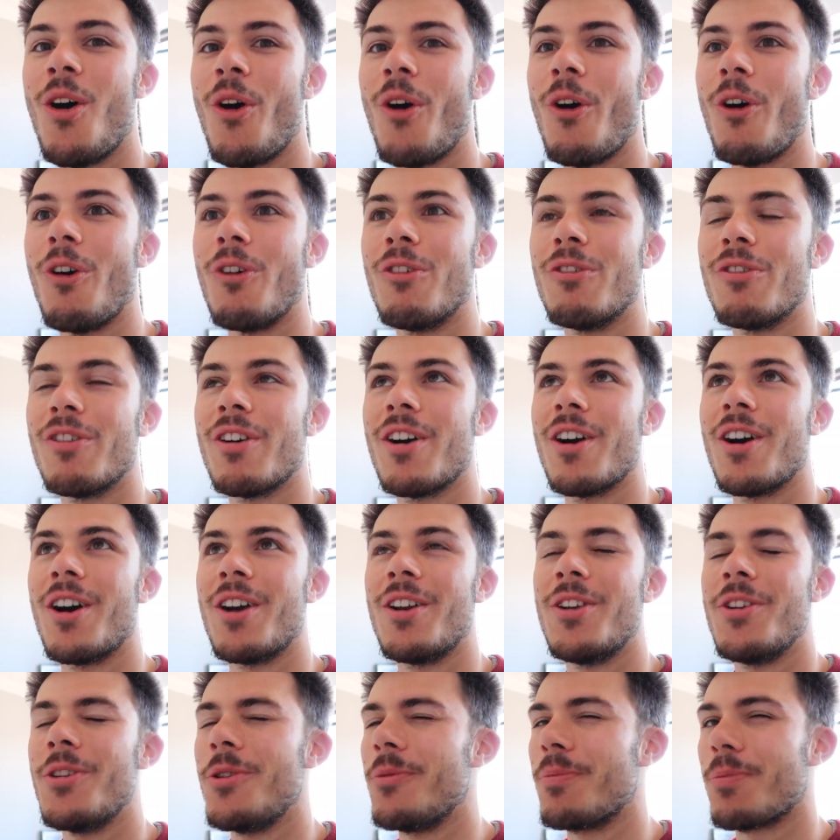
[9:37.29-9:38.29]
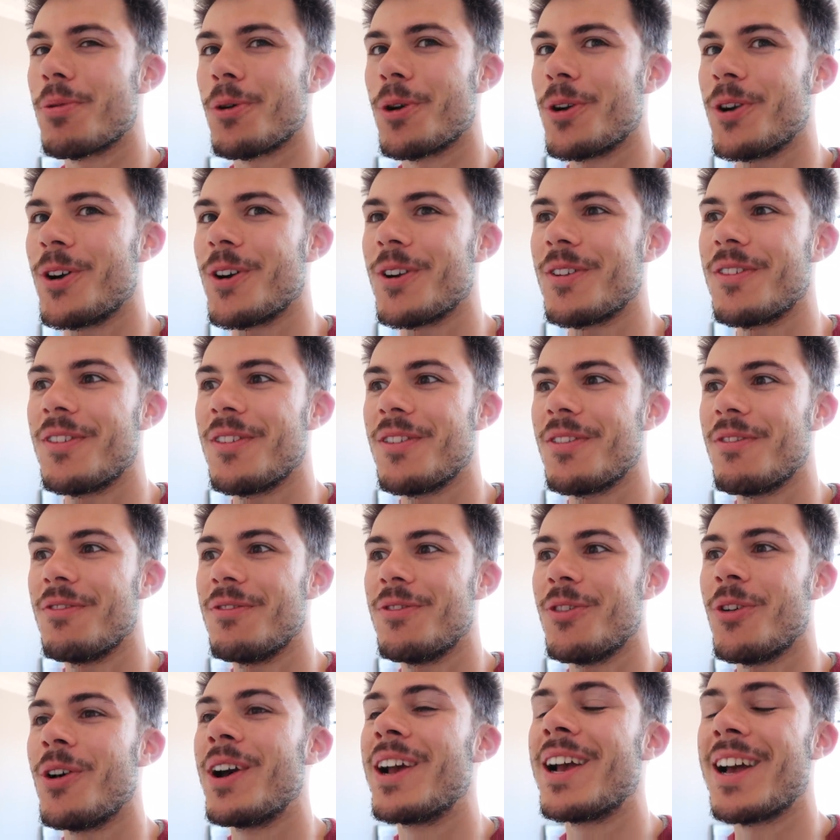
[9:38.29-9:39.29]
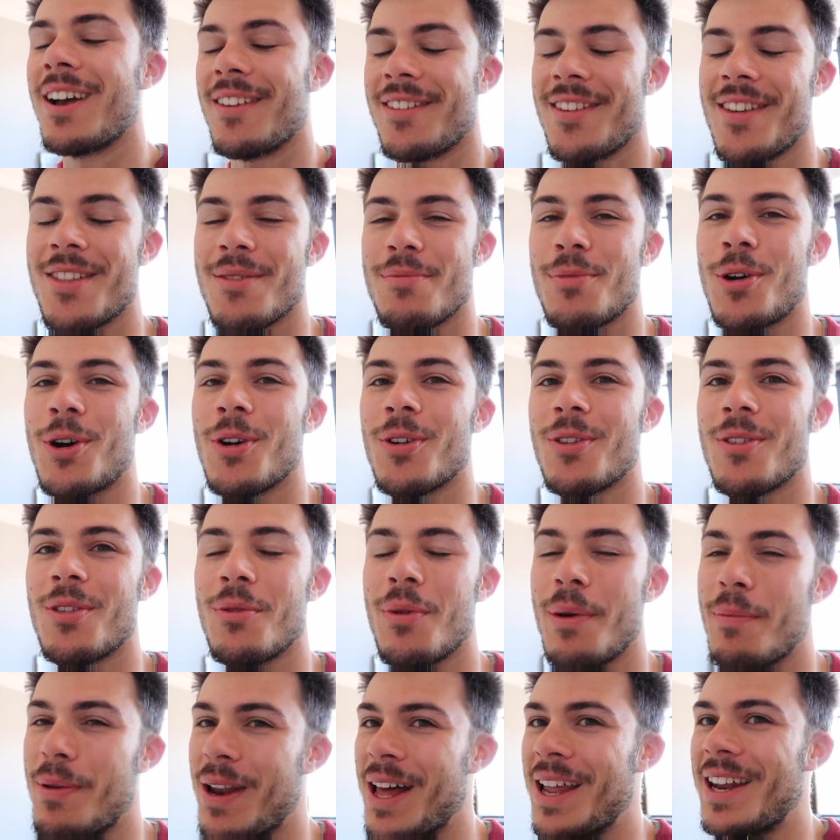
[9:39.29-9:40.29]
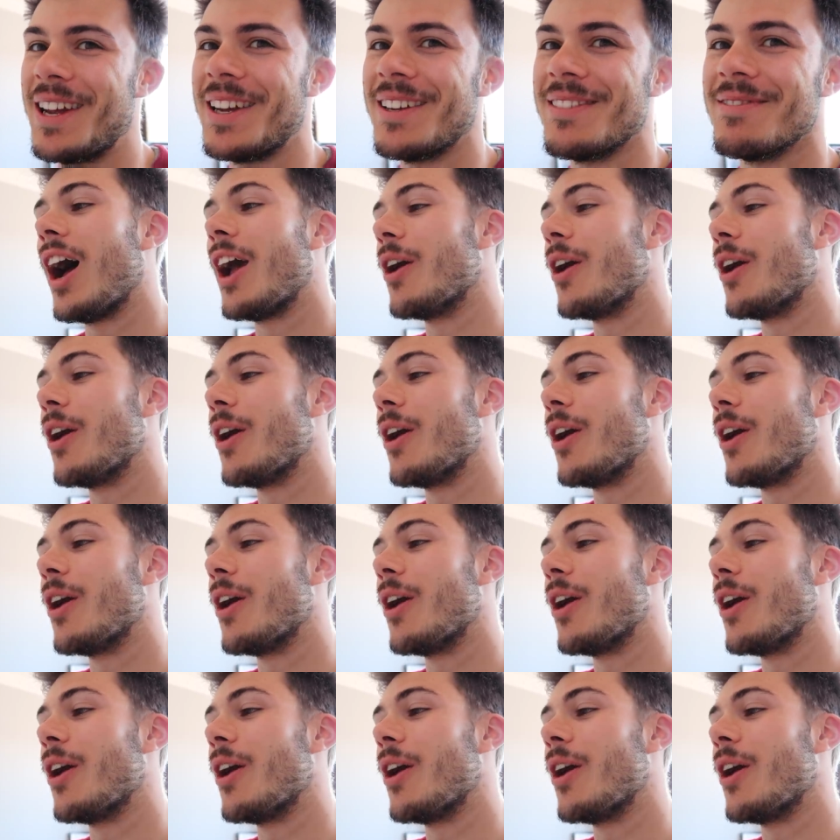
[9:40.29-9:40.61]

of a new product for Ink Outside the Box that we're planning,